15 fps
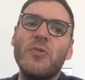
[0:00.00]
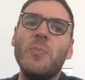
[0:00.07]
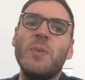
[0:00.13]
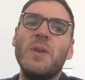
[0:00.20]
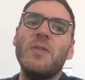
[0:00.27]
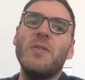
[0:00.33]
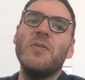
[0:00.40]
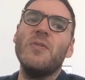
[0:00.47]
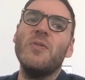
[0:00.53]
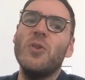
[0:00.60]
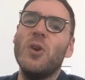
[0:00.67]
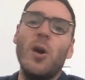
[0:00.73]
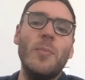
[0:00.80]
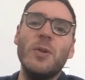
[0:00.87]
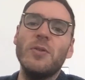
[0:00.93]
to be
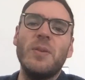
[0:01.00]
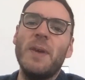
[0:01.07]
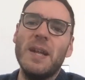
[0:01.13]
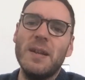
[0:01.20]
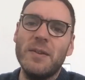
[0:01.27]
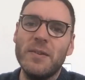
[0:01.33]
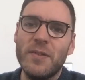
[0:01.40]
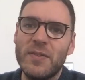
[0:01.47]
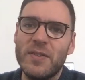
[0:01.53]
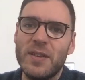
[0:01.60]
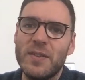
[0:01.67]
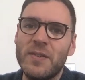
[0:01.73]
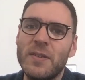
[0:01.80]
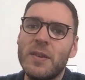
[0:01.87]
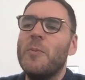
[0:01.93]
normal
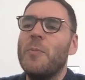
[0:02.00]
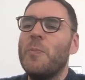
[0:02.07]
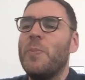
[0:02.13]
dependencies.